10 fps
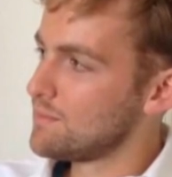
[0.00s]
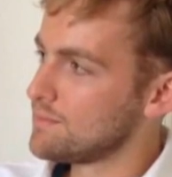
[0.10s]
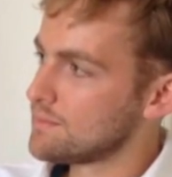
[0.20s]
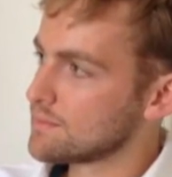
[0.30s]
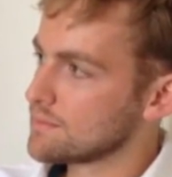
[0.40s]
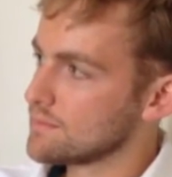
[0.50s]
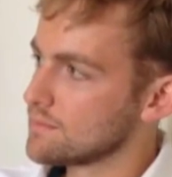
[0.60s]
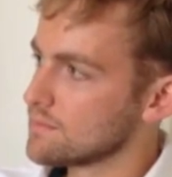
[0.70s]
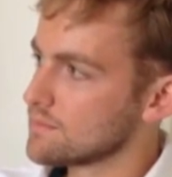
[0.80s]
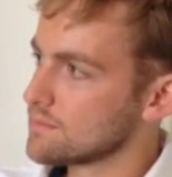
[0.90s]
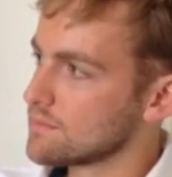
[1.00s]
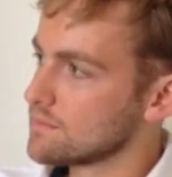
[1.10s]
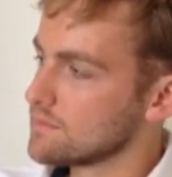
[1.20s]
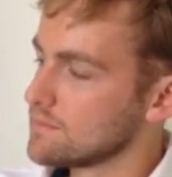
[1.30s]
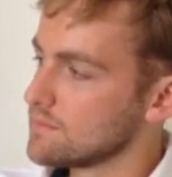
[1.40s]

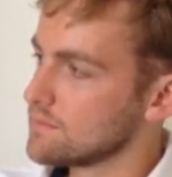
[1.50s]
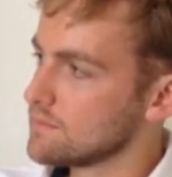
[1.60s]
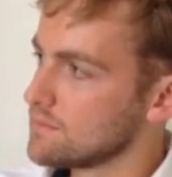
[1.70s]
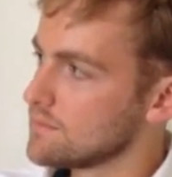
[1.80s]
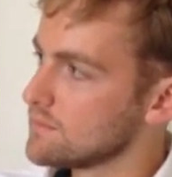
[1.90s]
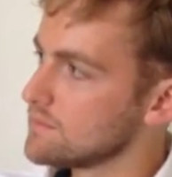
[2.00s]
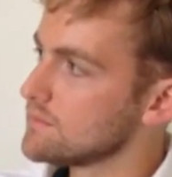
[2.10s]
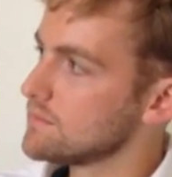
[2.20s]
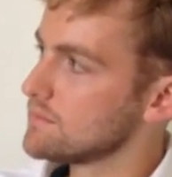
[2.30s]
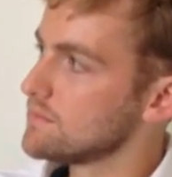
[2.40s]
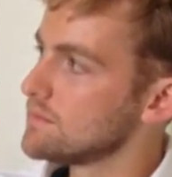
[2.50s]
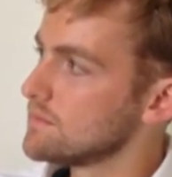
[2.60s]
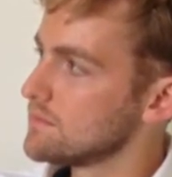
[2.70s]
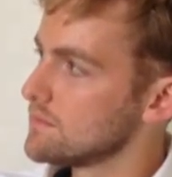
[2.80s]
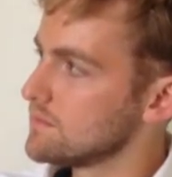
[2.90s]

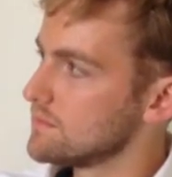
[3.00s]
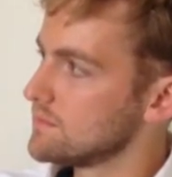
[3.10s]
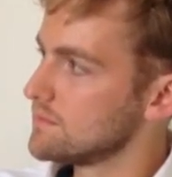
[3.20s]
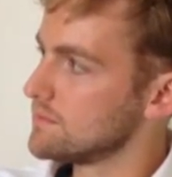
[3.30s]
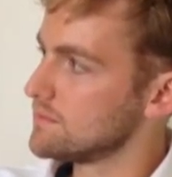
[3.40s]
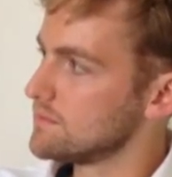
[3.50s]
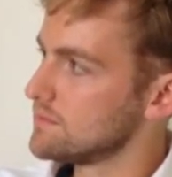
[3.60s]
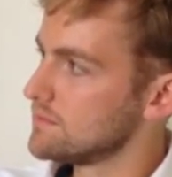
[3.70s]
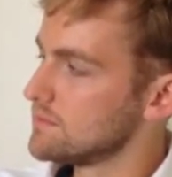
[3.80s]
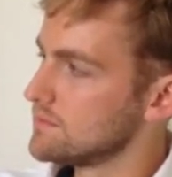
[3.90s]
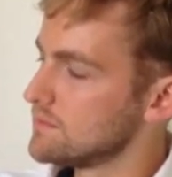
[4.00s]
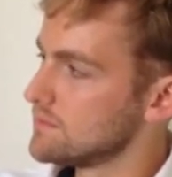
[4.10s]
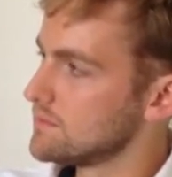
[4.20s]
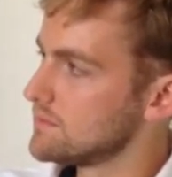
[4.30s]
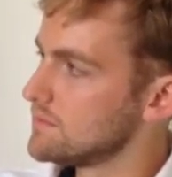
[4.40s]

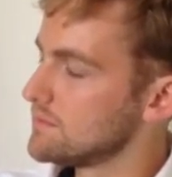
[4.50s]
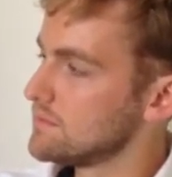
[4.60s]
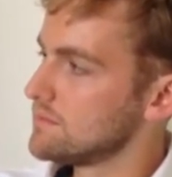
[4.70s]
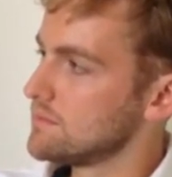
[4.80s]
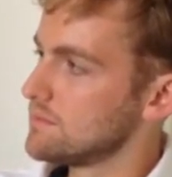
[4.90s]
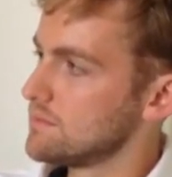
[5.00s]
[no speech]